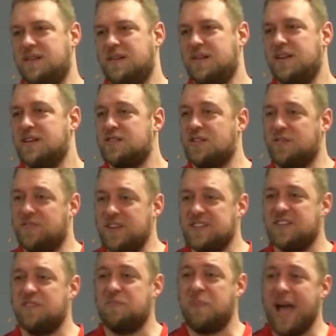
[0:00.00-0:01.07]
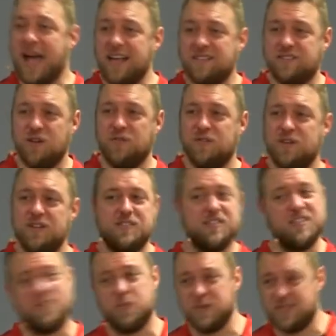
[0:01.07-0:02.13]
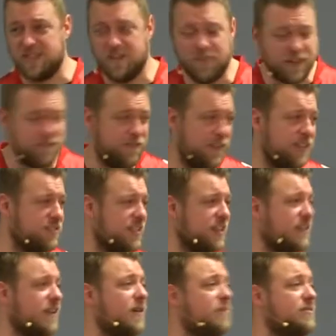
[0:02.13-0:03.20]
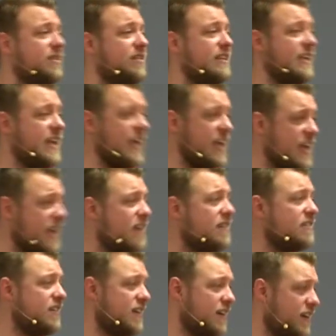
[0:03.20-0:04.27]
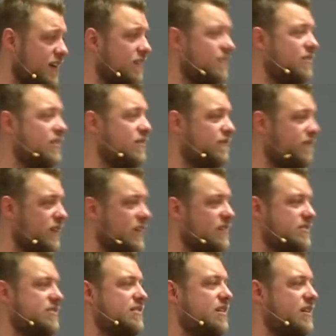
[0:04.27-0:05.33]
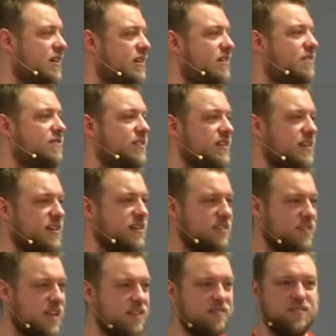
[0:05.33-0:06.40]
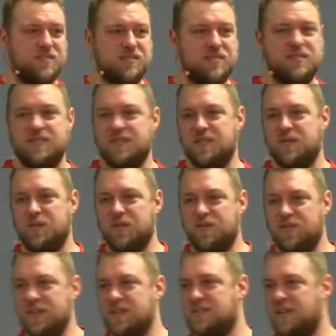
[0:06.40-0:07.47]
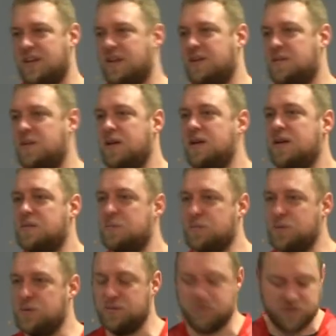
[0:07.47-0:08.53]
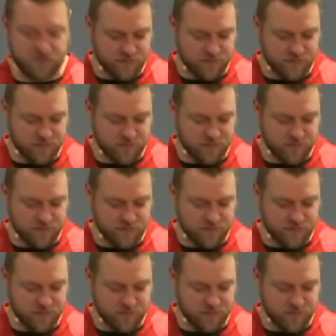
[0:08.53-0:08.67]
So the Feast of Passover is the specific feast that comes at the end of the Feast of Tents, or the Feast of Booths.